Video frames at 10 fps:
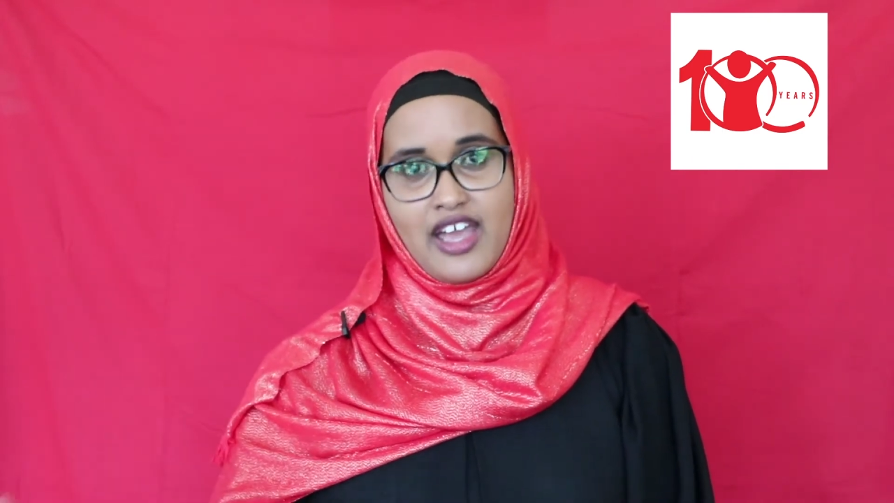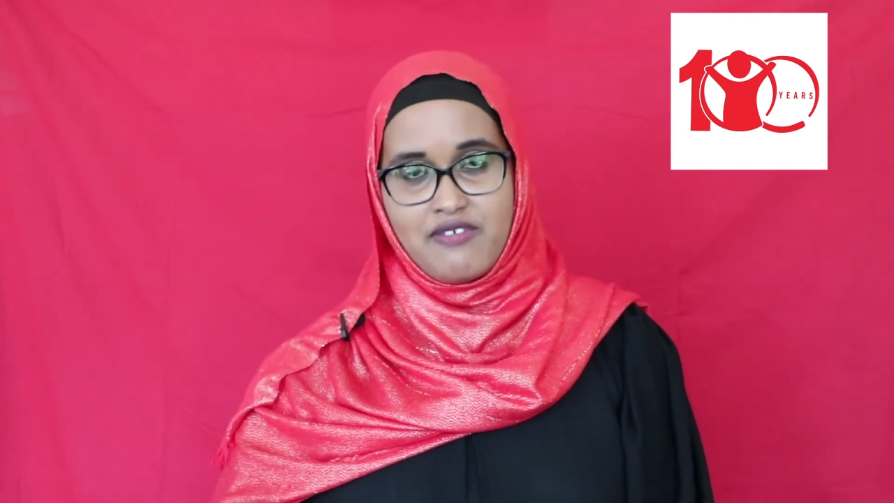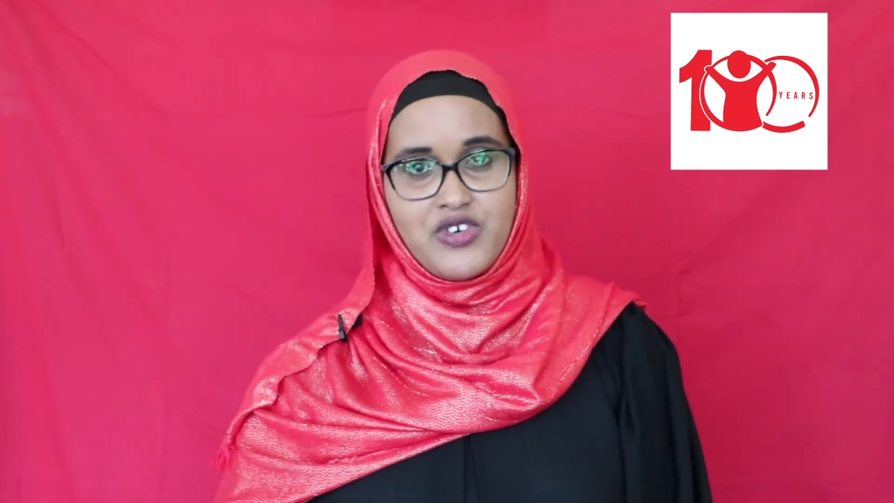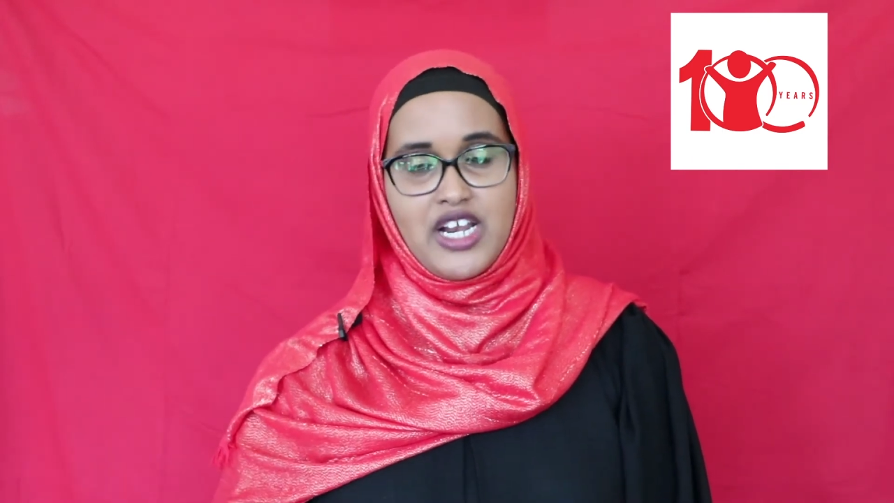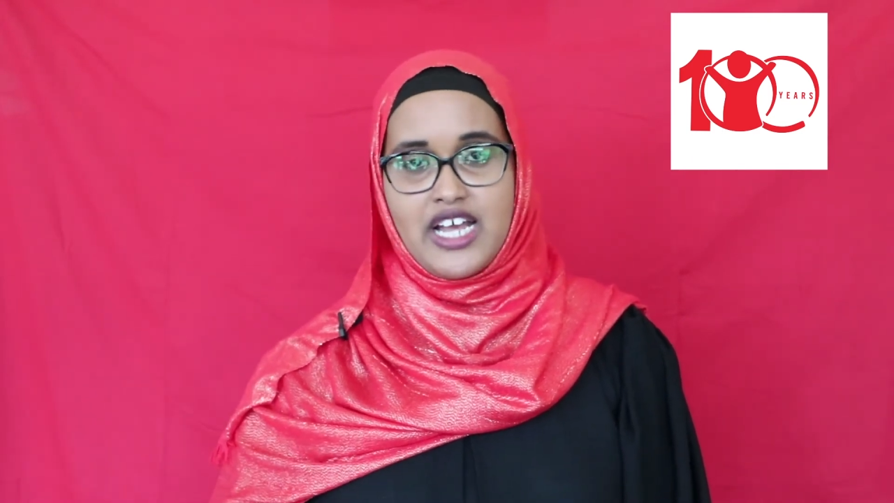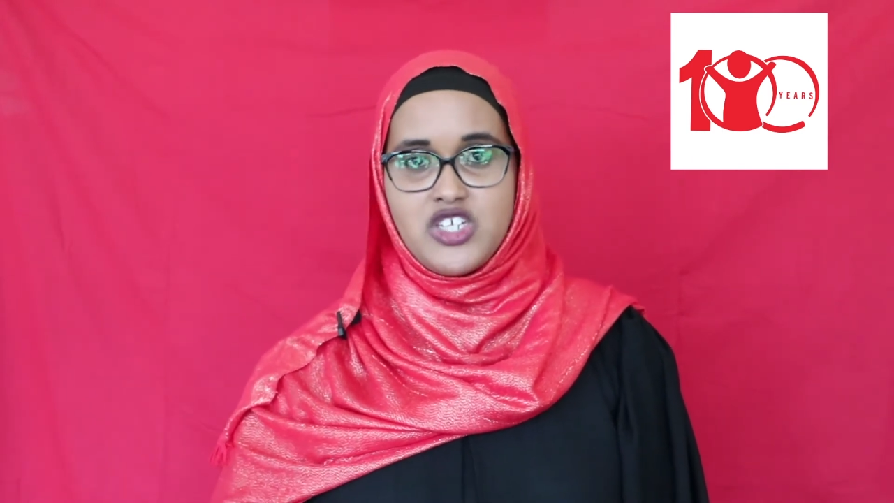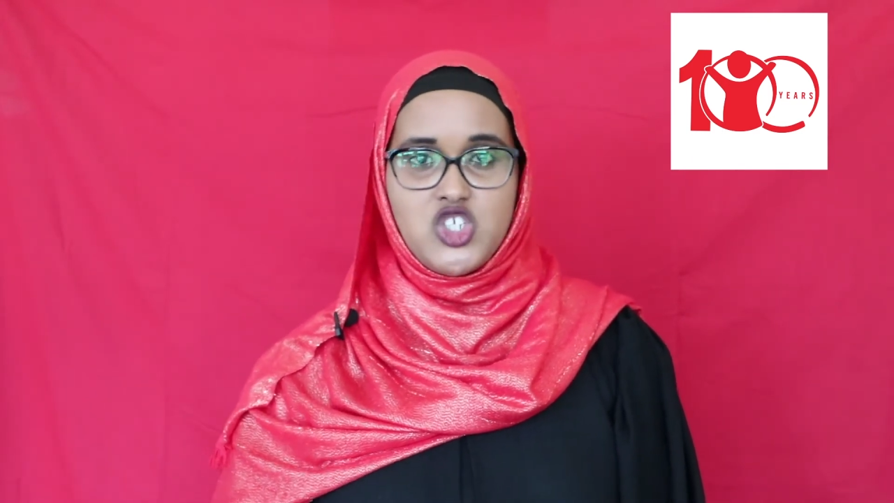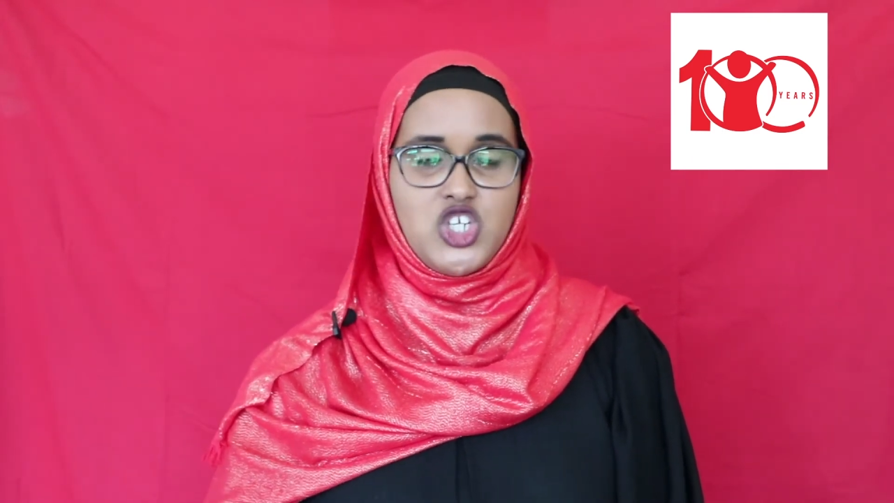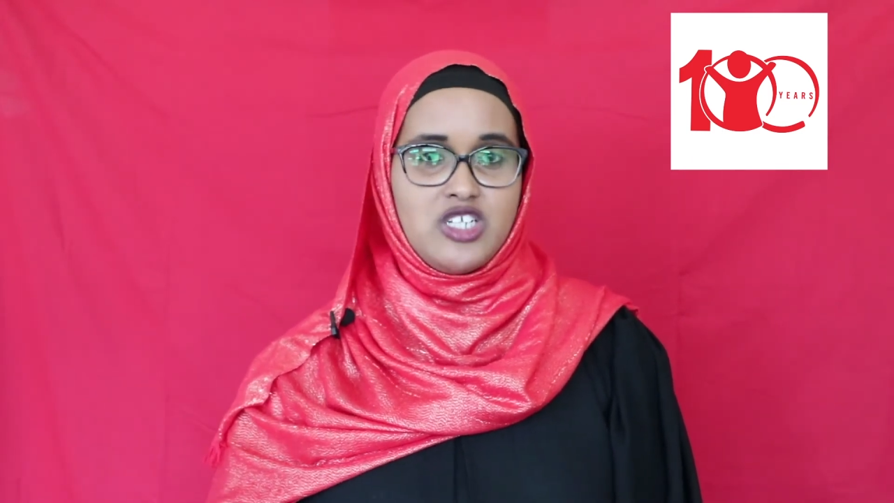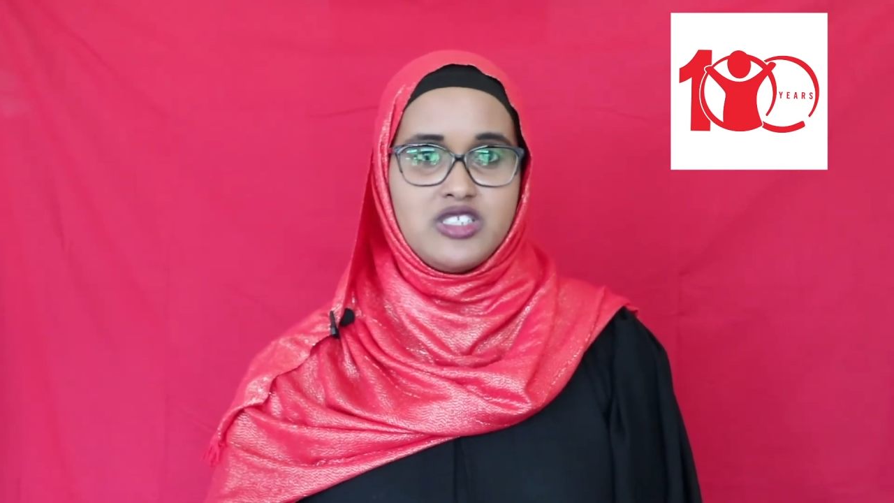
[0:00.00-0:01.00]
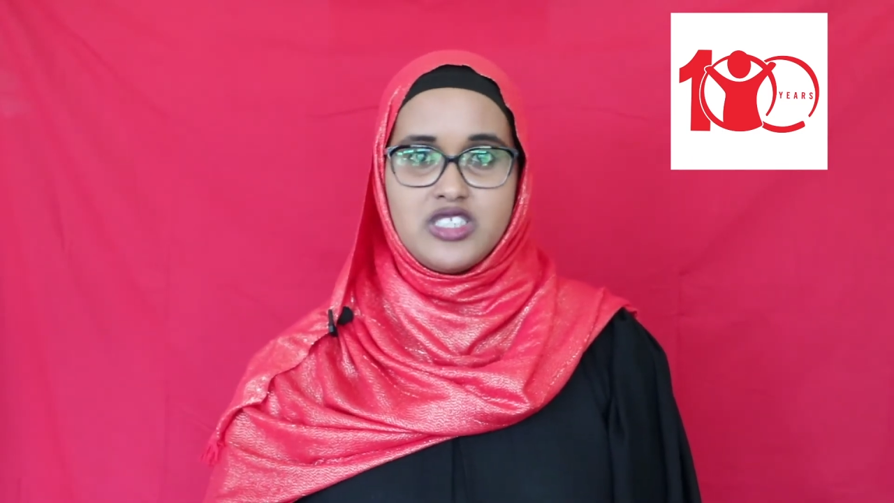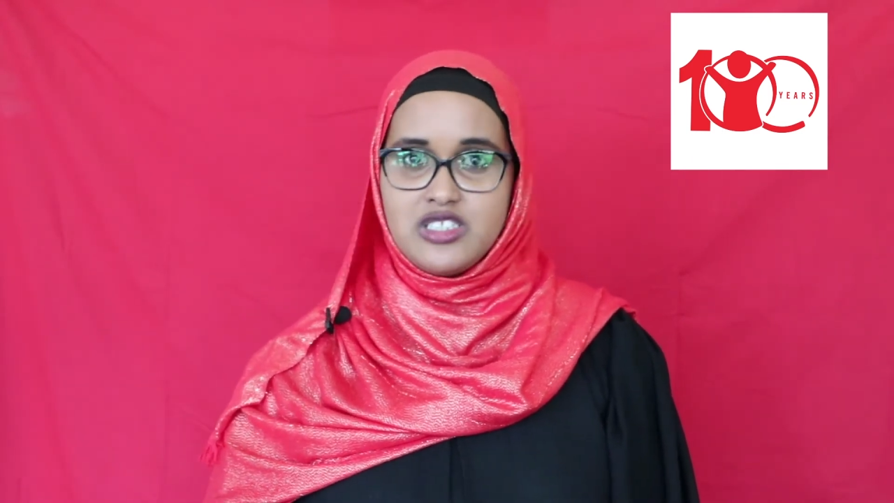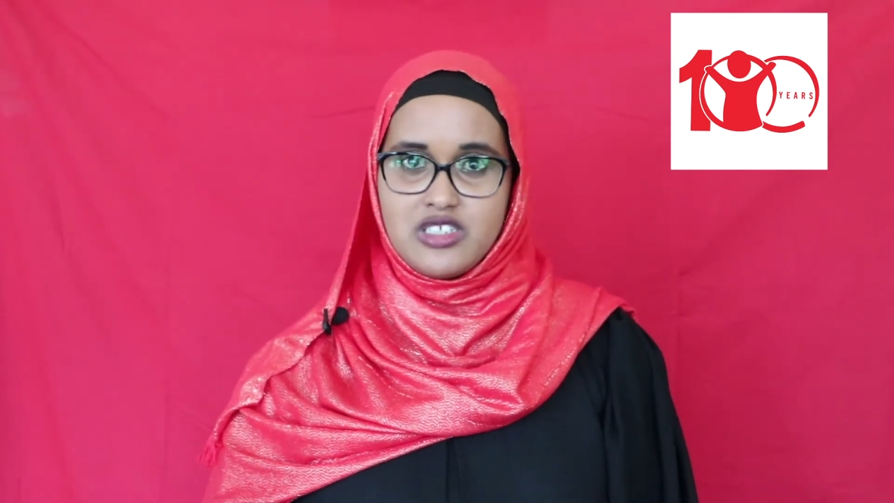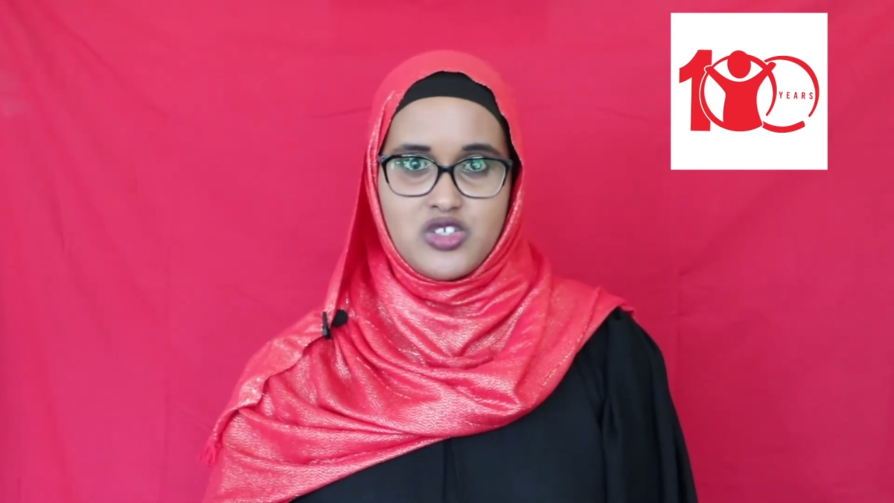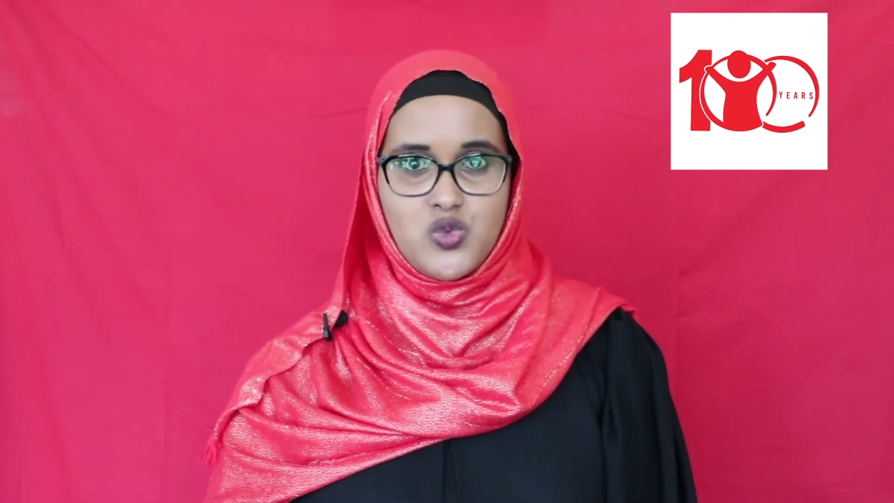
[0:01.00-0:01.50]
every last child
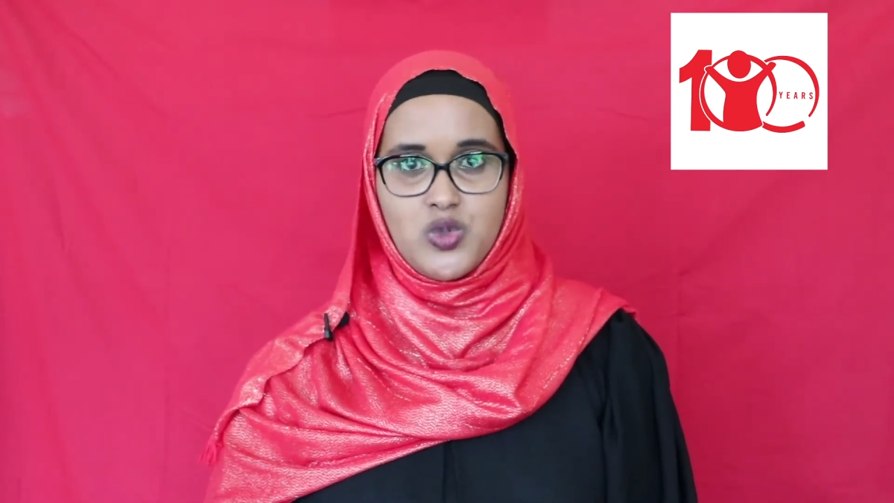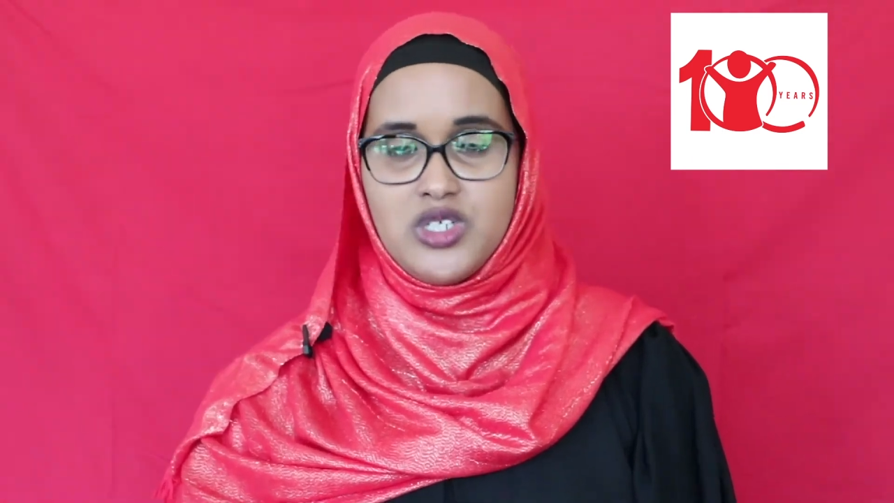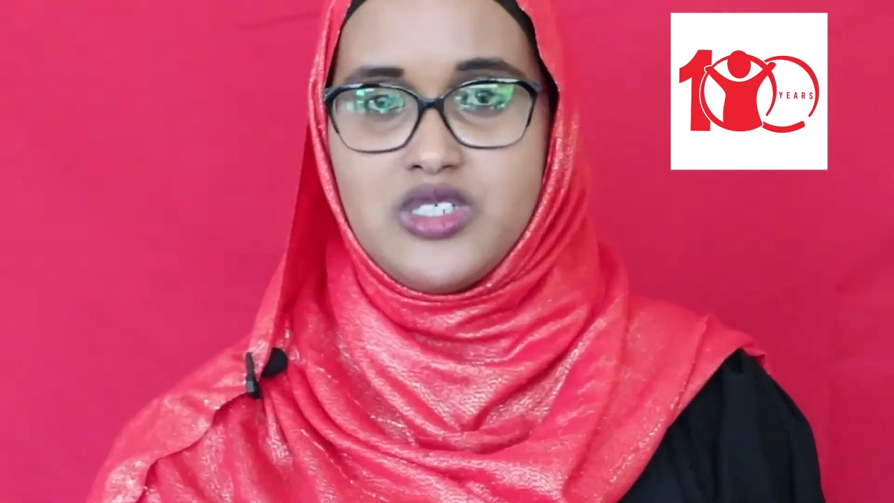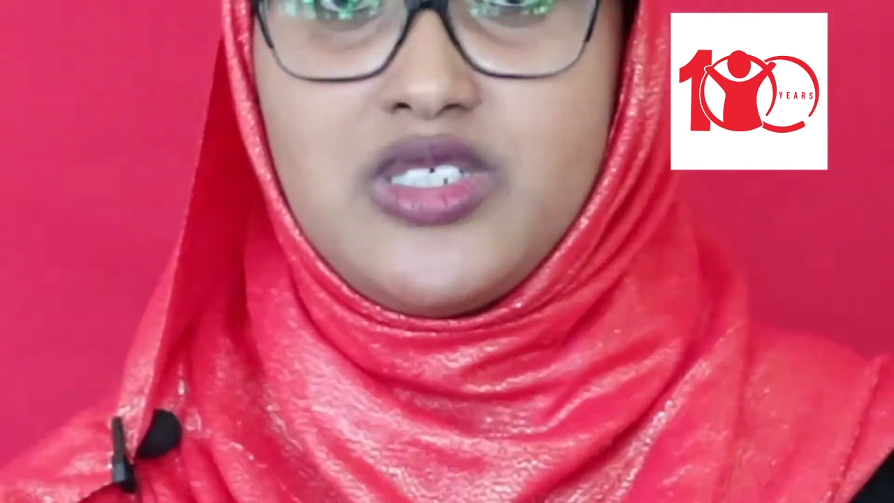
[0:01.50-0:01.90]
in this world